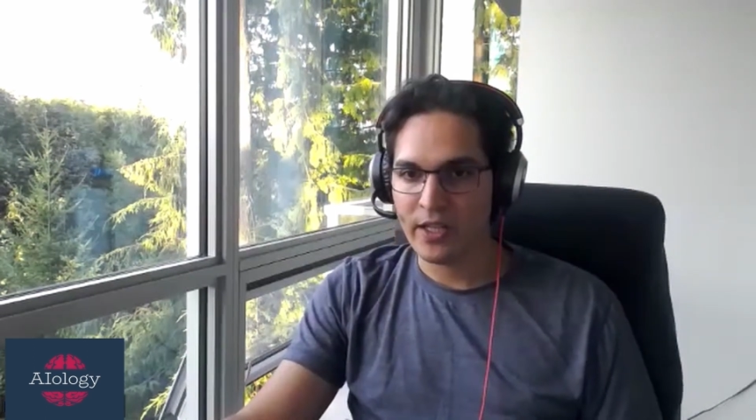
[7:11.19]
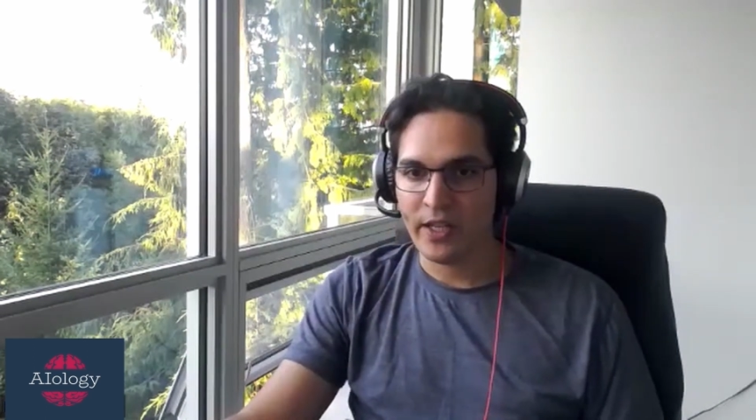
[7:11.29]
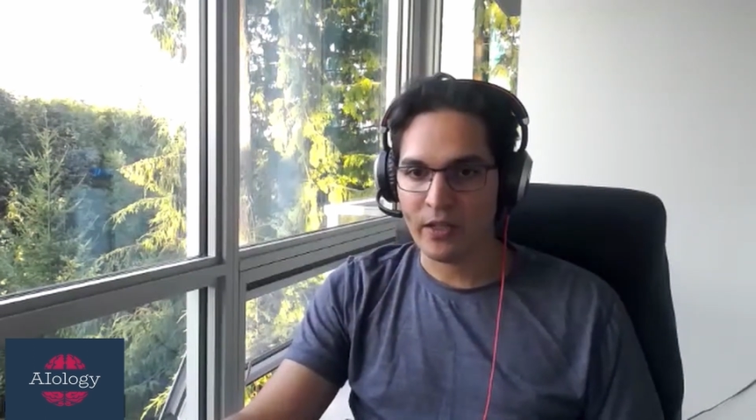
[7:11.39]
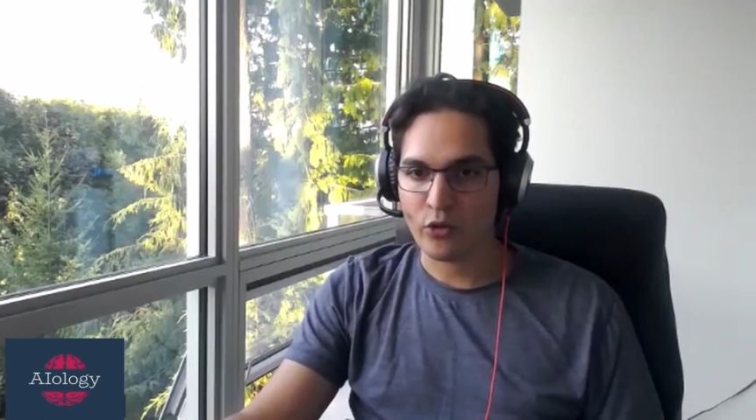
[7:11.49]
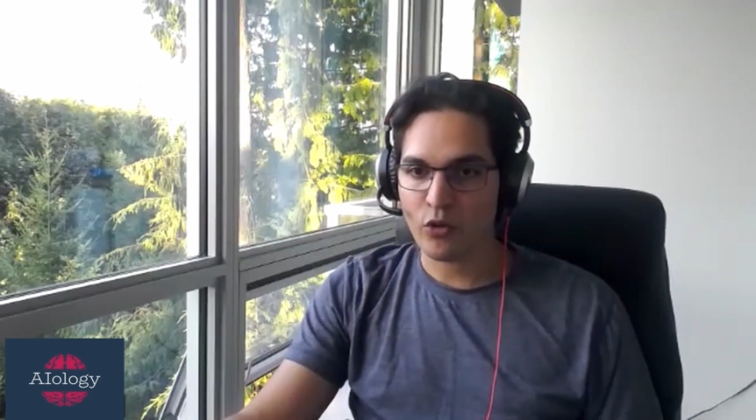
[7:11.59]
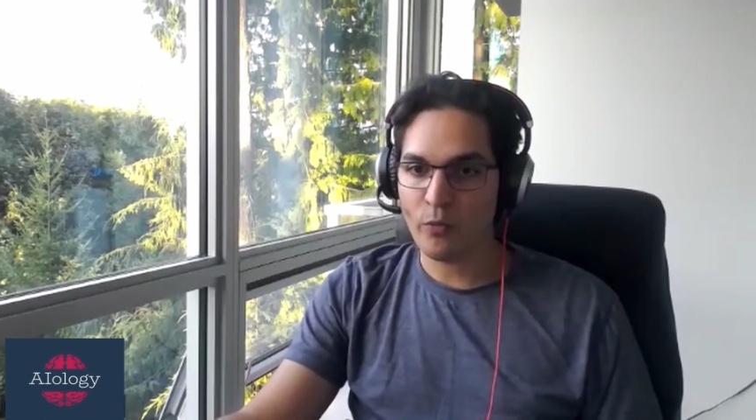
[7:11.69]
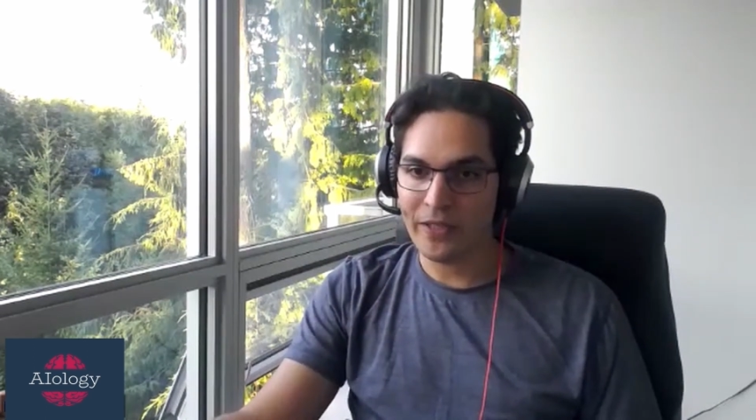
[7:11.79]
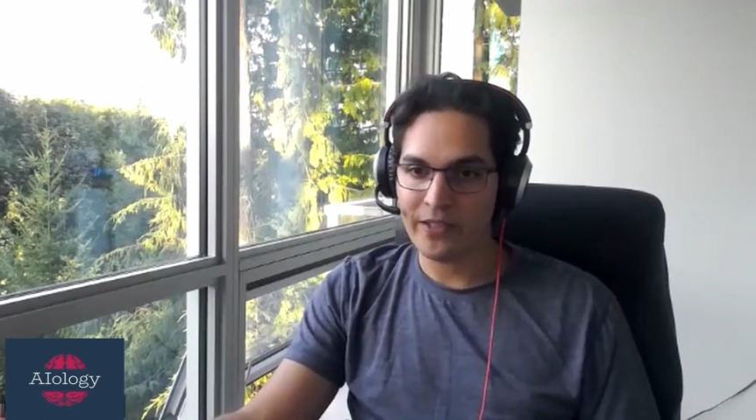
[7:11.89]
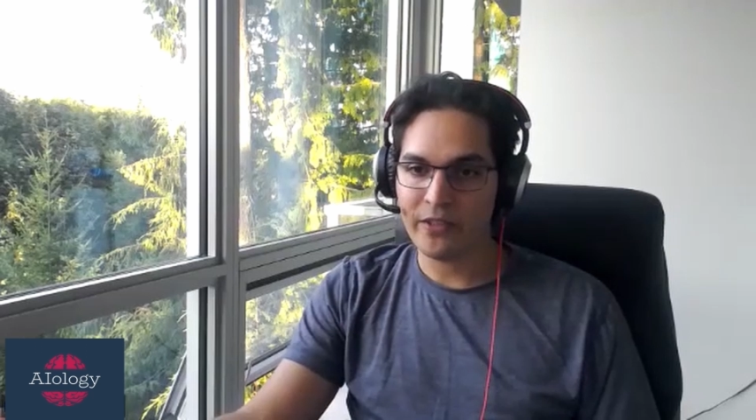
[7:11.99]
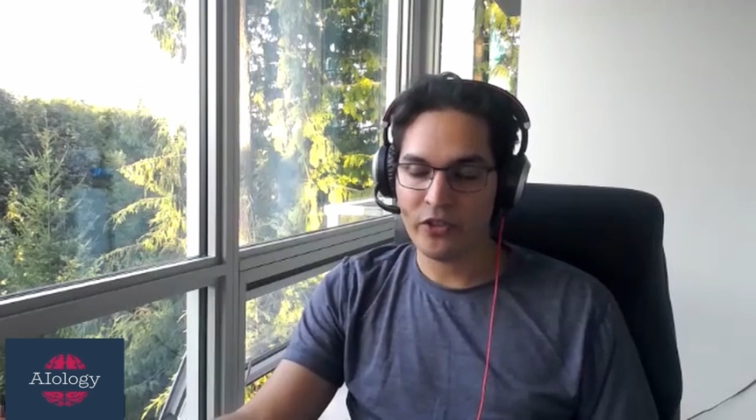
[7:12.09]
and show
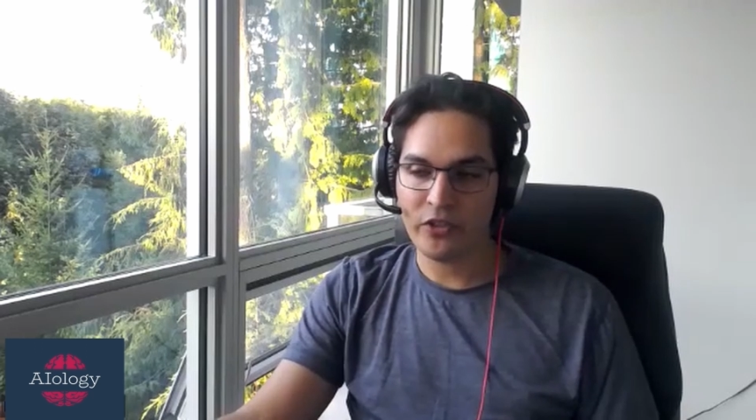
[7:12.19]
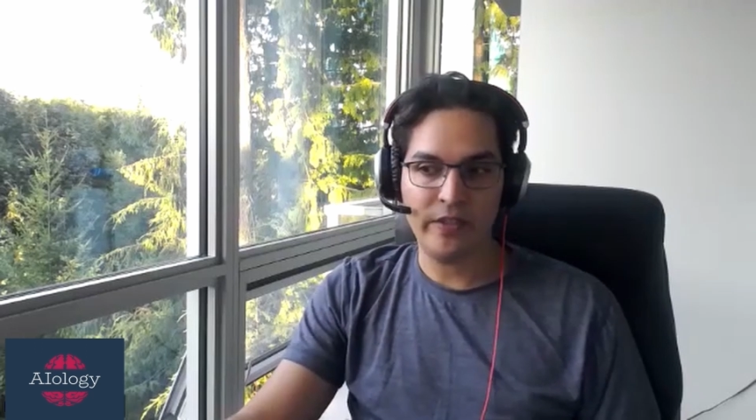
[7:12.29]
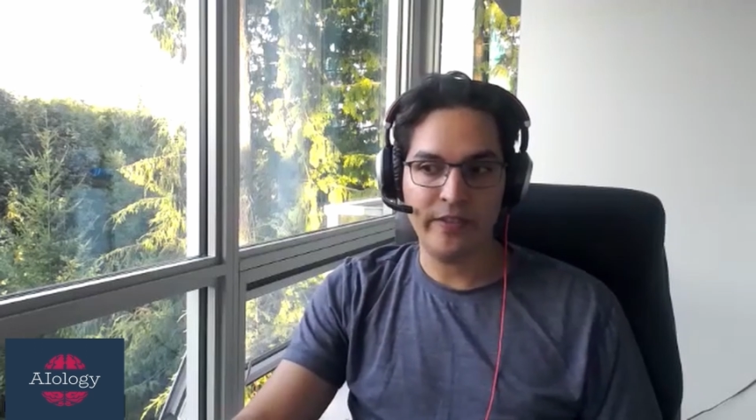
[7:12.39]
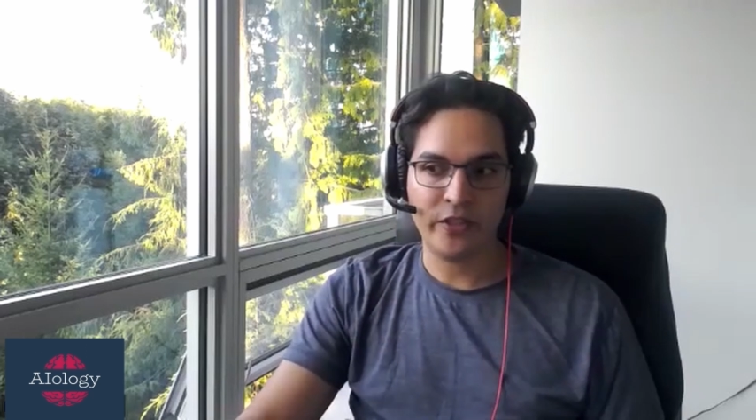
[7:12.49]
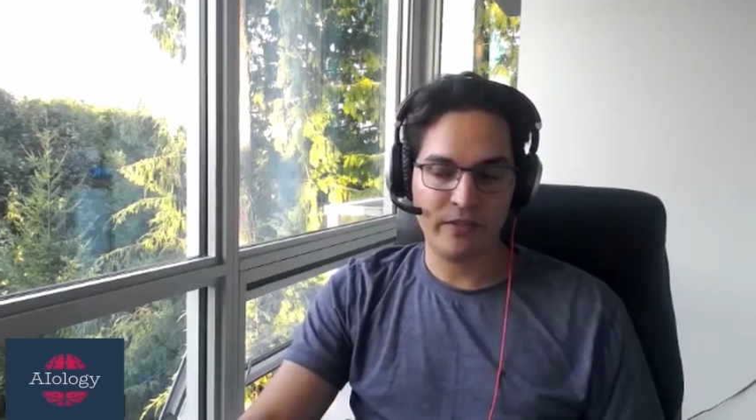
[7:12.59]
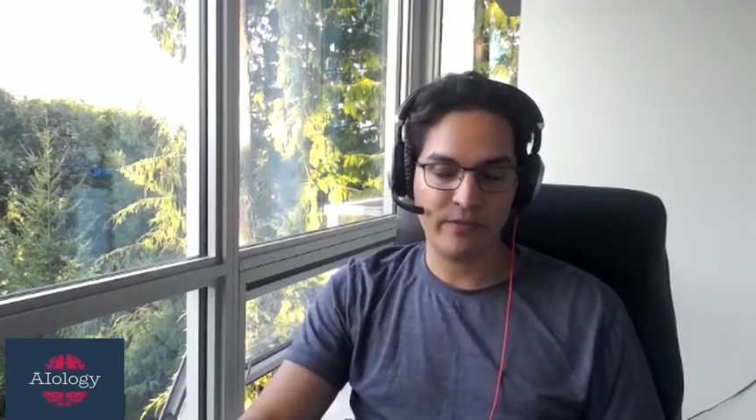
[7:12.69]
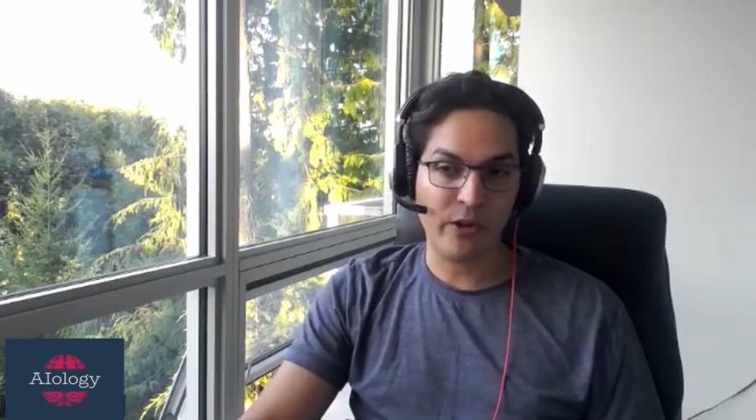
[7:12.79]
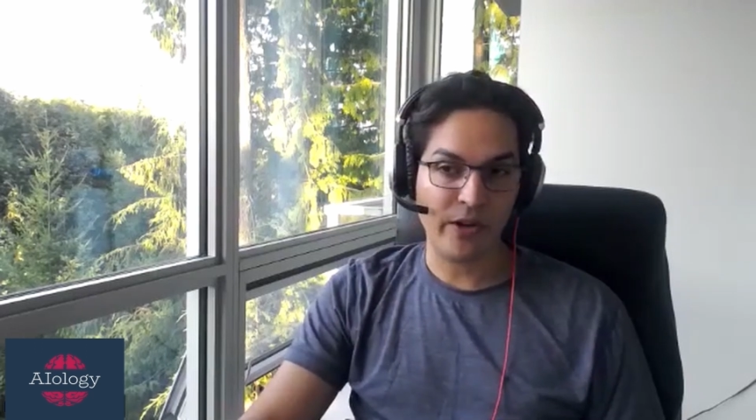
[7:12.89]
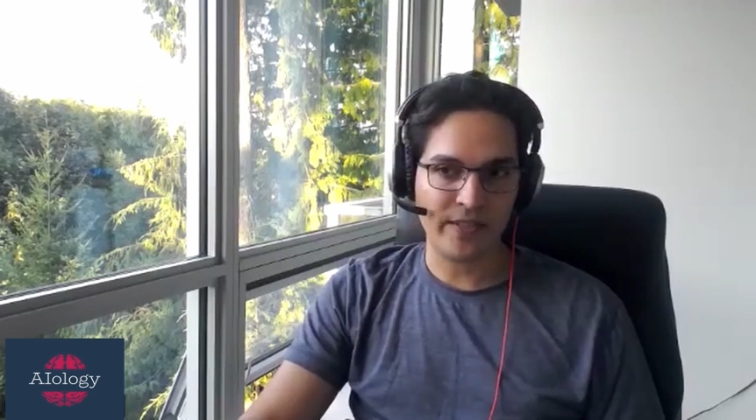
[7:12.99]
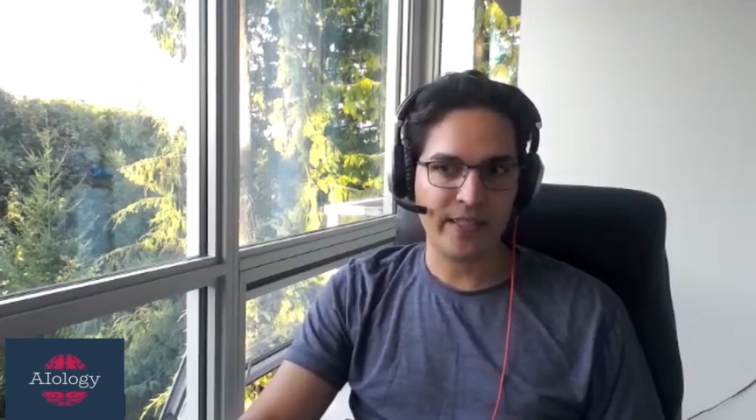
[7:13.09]
better generalization for
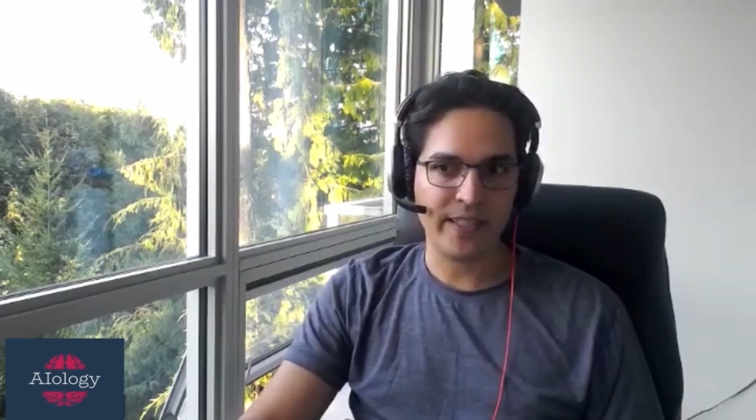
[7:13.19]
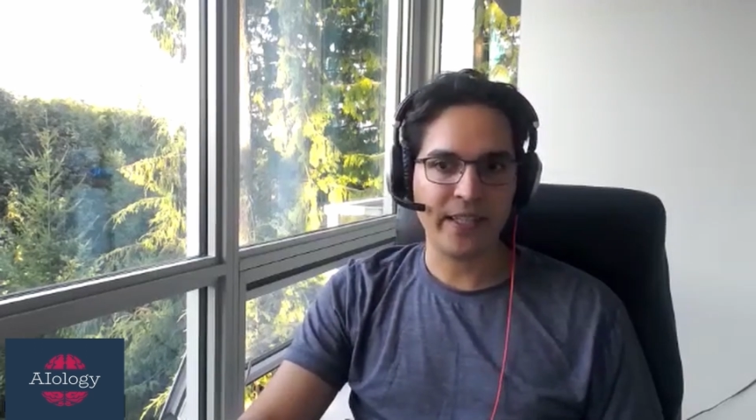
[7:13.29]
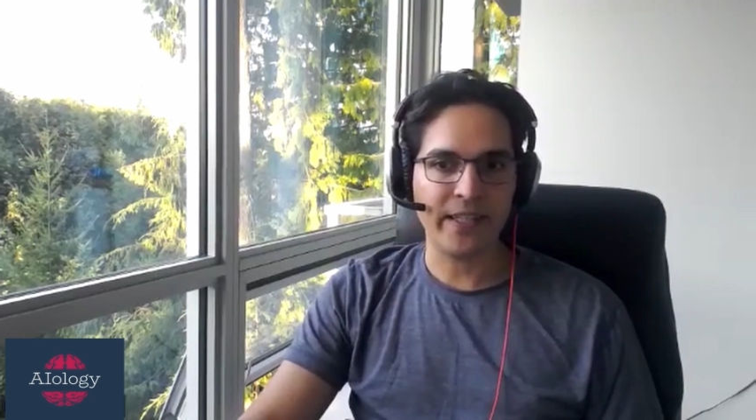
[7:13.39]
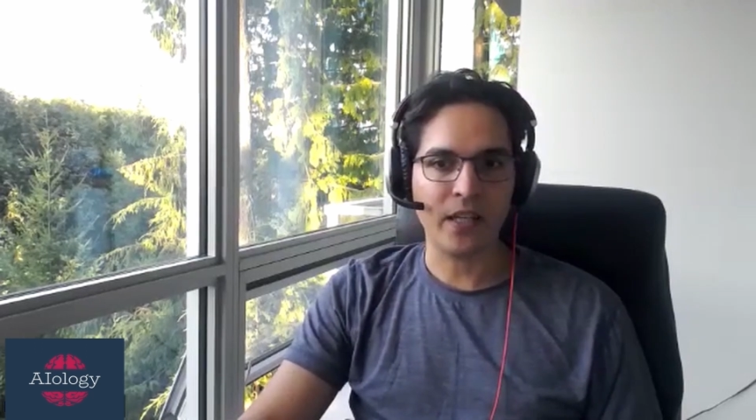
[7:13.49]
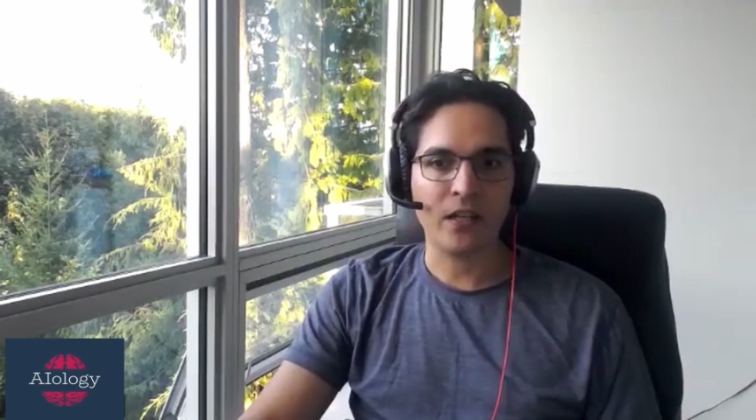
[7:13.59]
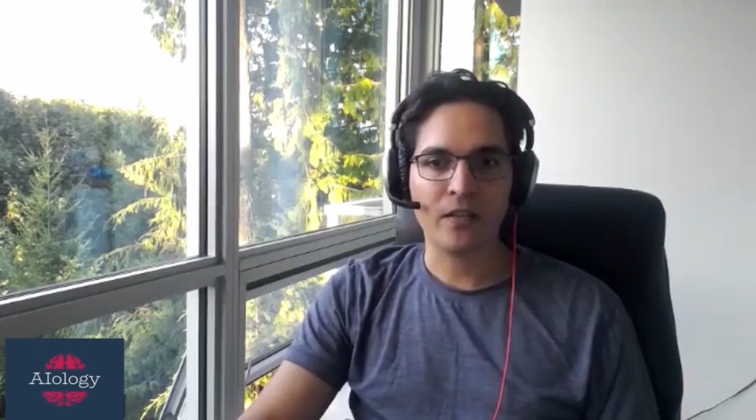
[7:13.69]
unseen data.